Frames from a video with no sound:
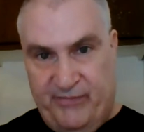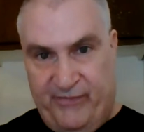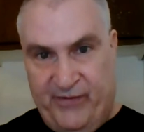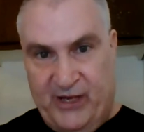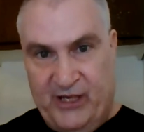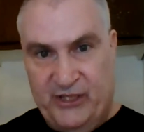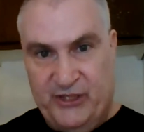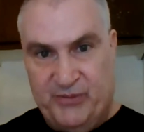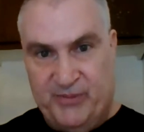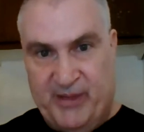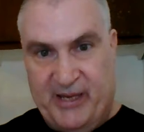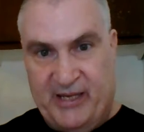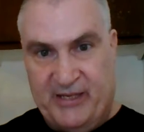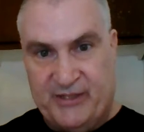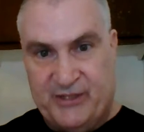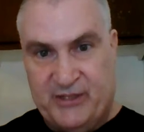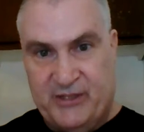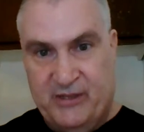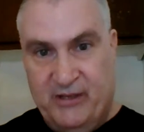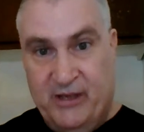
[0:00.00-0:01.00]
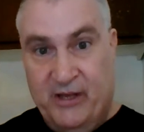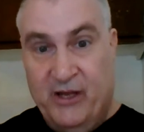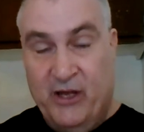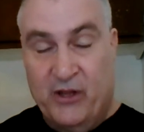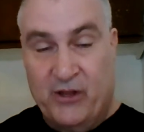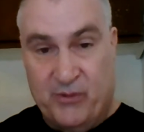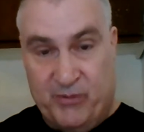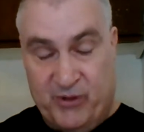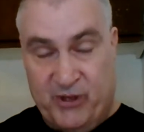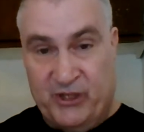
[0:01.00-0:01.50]
face masks,
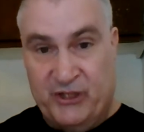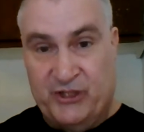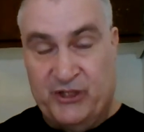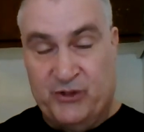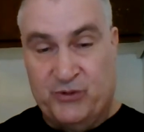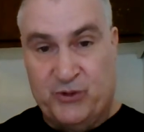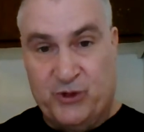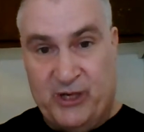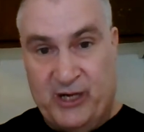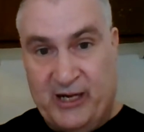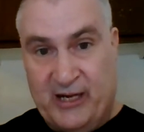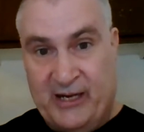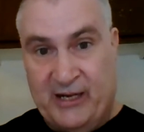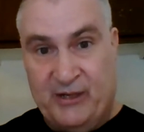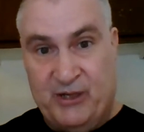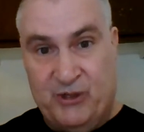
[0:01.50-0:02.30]
the prices were high.